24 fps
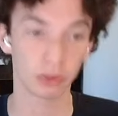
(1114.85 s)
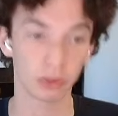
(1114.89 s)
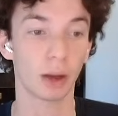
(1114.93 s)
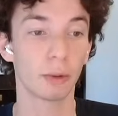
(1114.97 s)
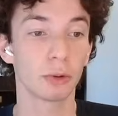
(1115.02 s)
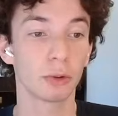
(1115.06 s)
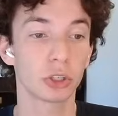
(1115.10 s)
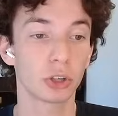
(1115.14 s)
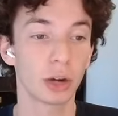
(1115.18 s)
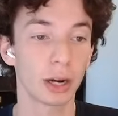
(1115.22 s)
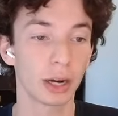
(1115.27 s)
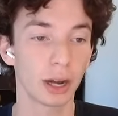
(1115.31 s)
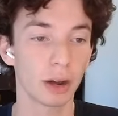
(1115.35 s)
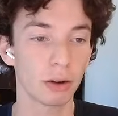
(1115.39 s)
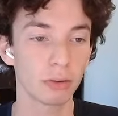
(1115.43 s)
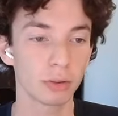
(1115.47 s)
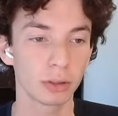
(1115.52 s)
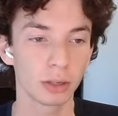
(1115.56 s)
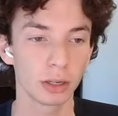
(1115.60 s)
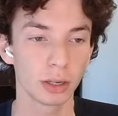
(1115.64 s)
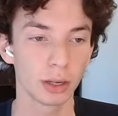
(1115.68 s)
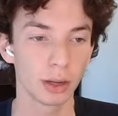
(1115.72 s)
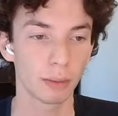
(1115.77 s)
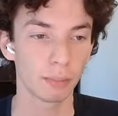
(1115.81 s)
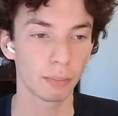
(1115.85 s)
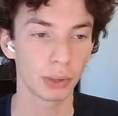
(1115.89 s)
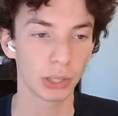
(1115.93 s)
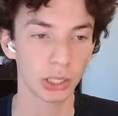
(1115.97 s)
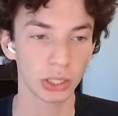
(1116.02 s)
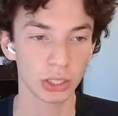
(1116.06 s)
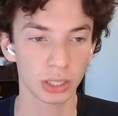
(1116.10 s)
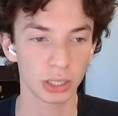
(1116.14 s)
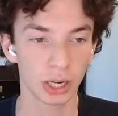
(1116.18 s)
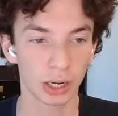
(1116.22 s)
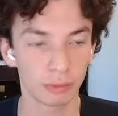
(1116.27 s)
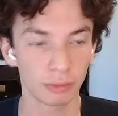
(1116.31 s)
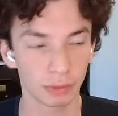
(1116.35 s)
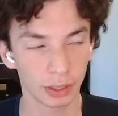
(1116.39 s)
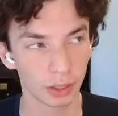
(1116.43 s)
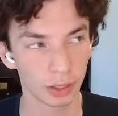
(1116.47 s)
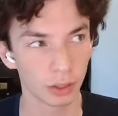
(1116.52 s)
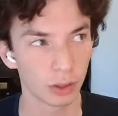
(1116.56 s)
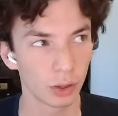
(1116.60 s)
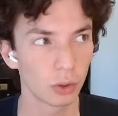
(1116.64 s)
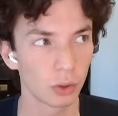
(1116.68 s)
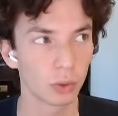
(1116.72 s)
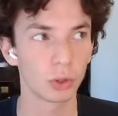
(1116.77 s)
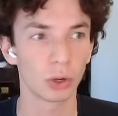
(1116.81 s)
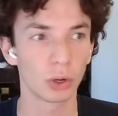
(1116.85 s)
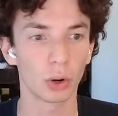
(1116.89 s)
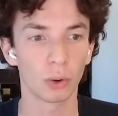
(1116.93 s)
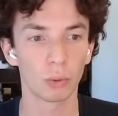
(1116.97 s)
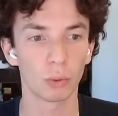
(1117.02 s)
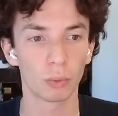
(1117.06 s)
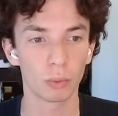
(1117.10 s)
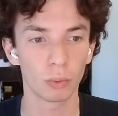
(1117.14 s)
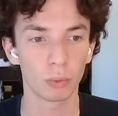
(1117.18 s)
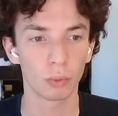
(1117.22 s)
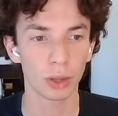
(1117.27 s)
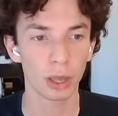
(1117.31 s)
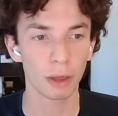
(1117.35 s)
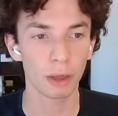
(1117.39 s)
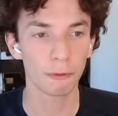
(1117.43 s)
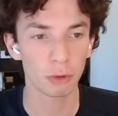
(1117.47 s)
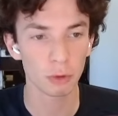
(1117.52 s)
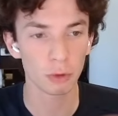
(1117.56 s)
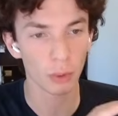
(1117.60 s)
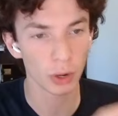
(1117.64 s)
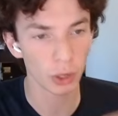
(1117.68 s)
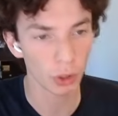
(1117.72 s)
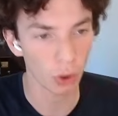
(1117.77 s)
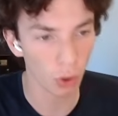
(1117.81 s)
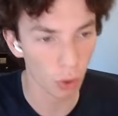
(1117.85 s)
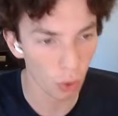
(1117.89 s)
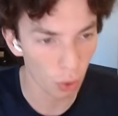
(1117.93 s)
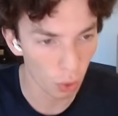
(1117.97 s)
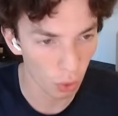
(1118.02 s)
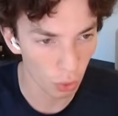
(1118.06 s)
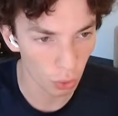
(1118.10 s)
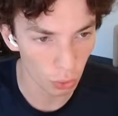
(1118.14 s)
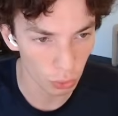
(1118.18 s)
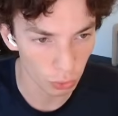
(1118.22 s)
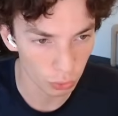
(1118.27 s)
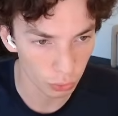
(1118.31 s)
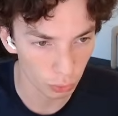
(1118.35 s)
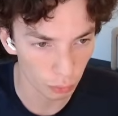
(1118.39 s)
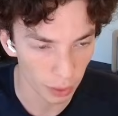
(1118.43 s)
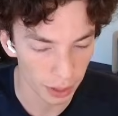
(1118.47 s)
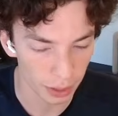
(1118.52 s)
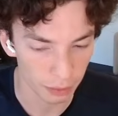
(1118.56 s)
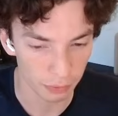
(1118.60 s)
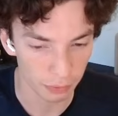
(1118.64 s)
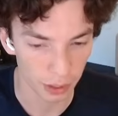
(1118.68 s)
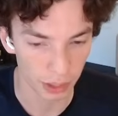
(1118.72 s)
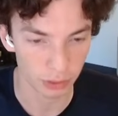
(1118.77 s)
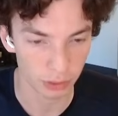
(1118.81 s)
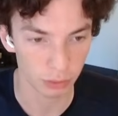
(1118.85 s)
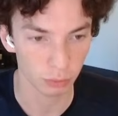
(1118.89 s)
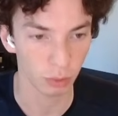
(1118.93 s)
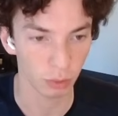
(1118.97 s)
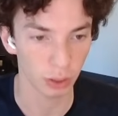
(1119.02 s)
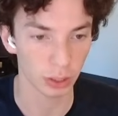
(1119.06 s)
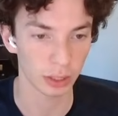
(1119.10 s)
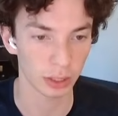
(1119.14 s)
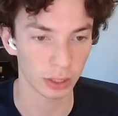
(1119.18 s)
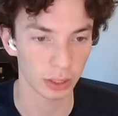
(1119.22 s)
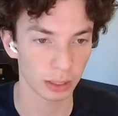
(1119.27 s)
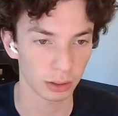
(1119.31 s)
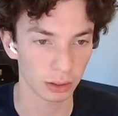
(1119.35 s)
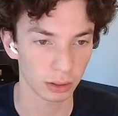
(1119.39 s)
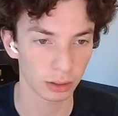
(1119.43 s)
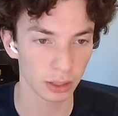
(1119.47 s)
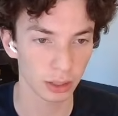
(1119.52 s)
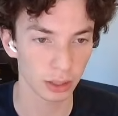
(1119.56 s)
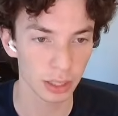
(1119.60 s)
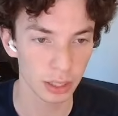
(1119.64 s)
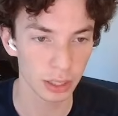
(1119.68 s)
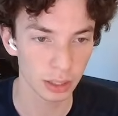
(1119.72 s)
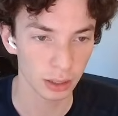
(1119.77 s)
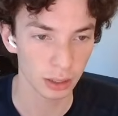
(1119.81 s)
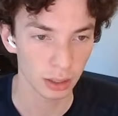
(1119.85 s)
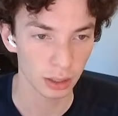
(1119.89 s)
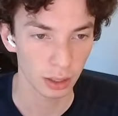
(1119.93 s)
would try it out, but this is kind of like, if you went all the way effect, what could that look like?